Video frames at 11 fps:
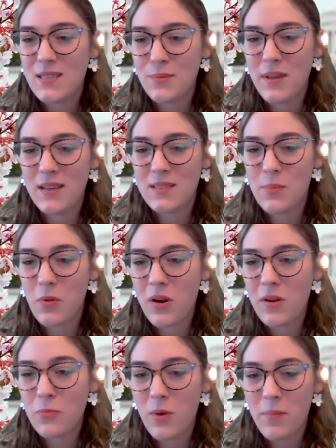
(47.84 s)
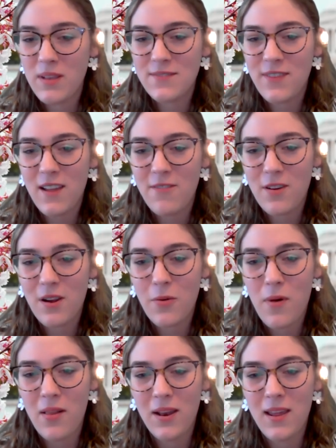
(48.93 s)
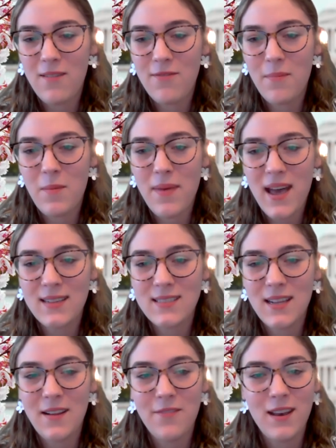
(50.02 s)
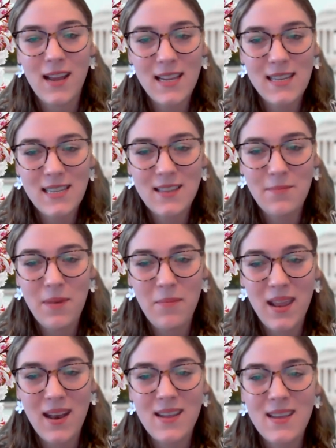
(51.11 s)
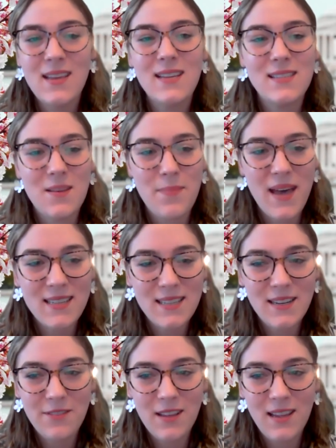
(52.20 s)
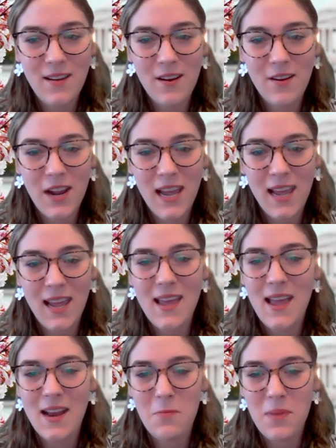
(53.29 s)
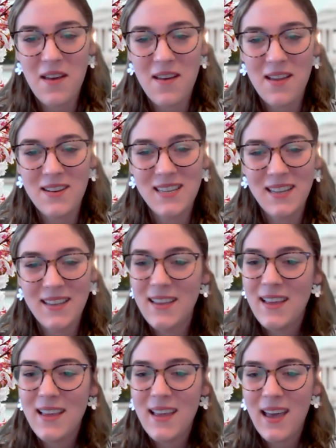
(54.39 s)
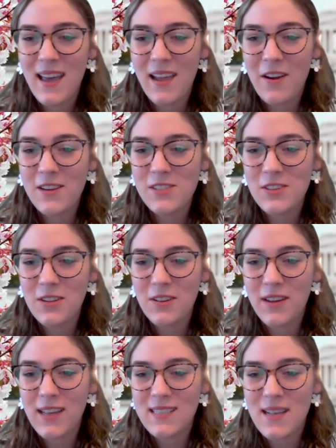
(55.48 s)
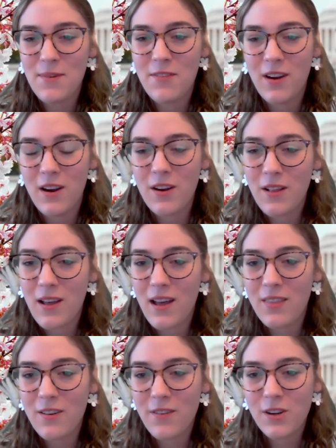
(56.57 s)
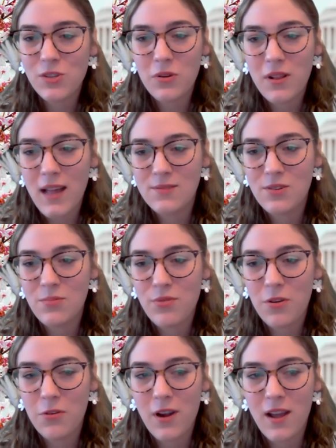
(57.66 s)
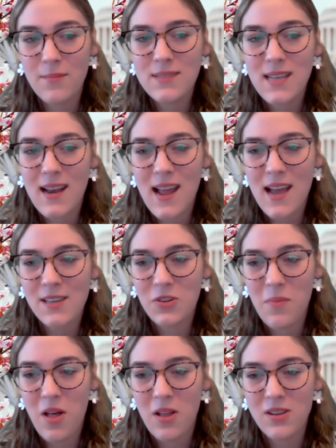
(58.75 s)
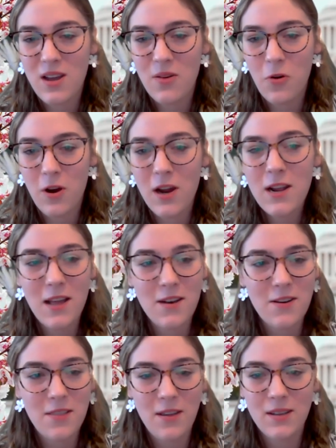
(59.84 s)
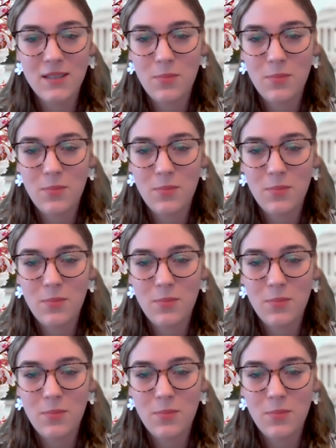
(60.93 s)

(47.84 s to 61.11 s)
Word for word: as we explore women's fight for equality from the passing of the 19th Amendment to the passing of the ERA and beyond. I encourage you to look at some of our other virtual classroom programs at nationalmall.org under the